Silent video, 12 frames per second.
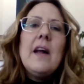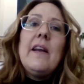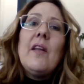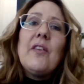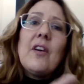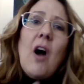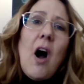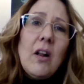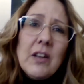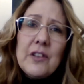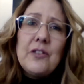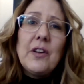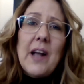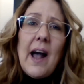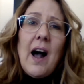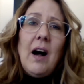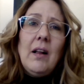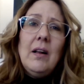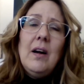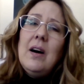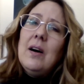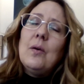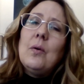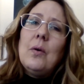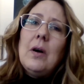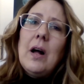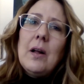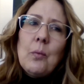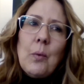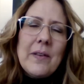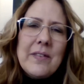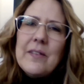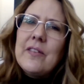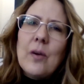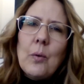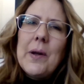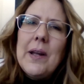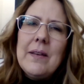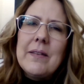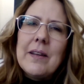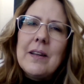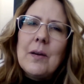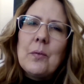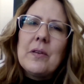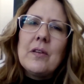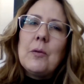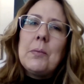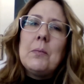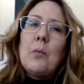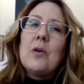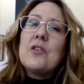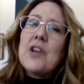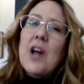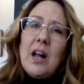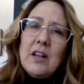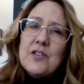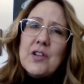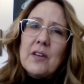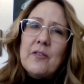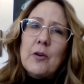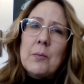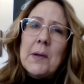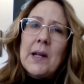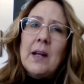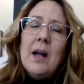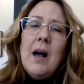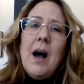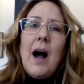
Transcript: Now, the college gal, it wasn't so easy. It was a little bit more challenging for me.